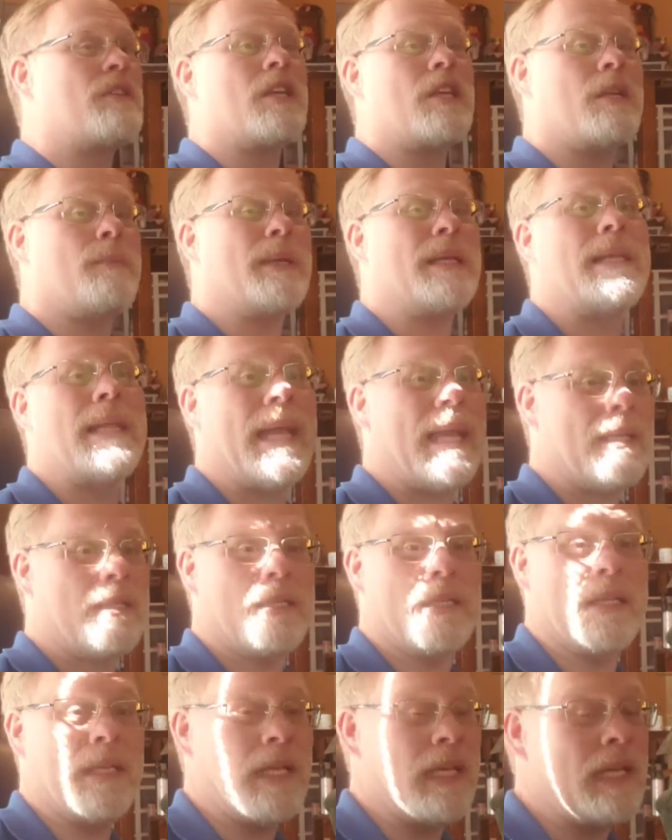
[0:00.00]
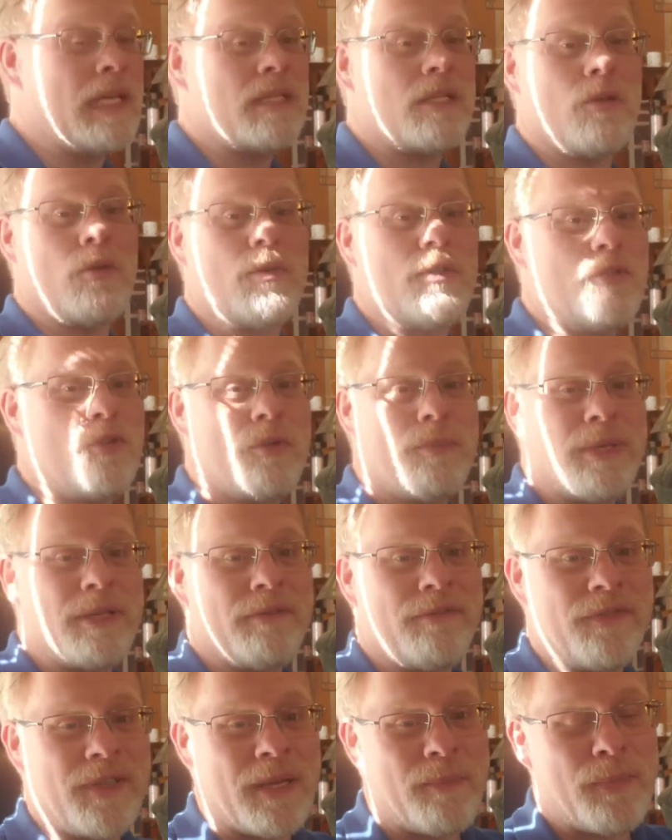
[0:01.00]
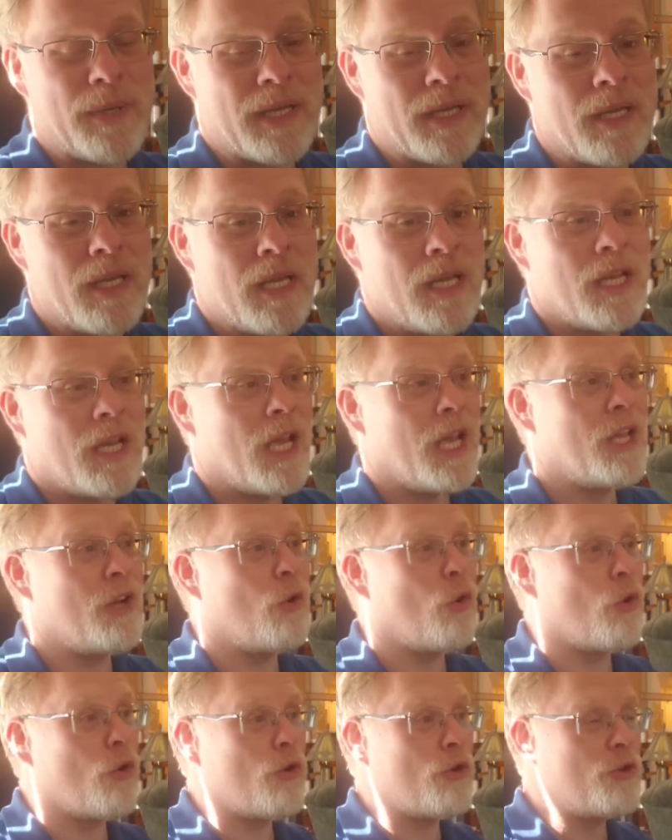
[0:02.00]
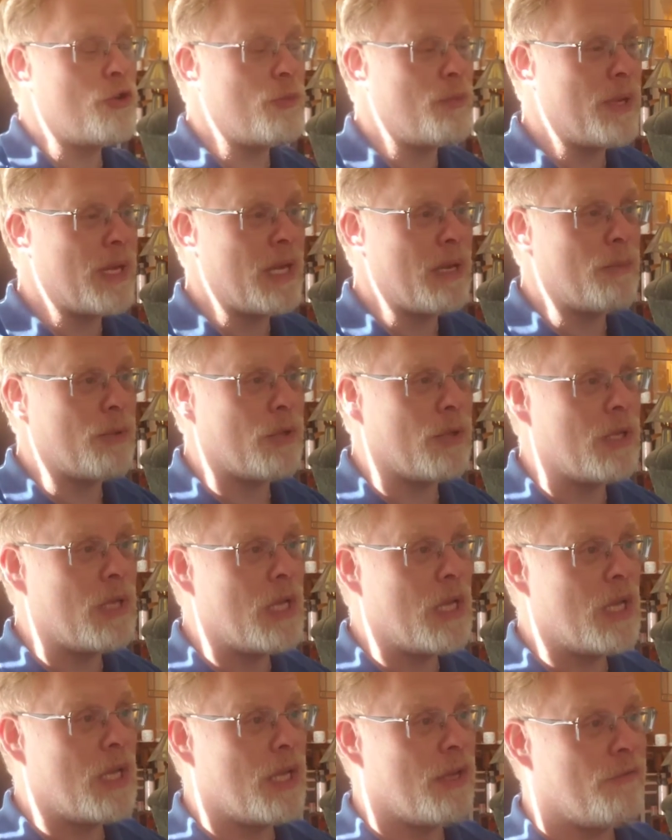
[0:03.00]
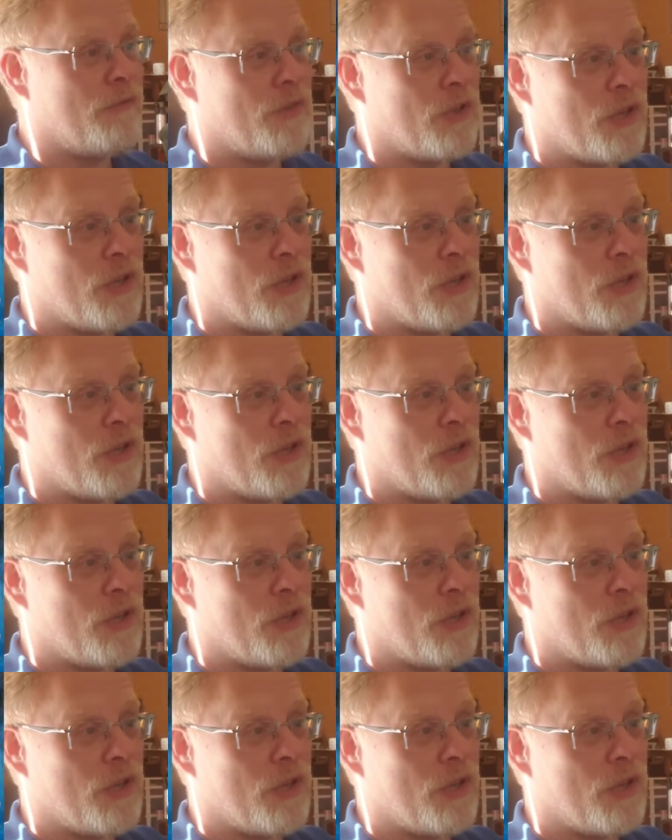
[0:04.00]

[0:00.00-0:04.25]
is going to be dancing. He's going to be flipping in order to be able, if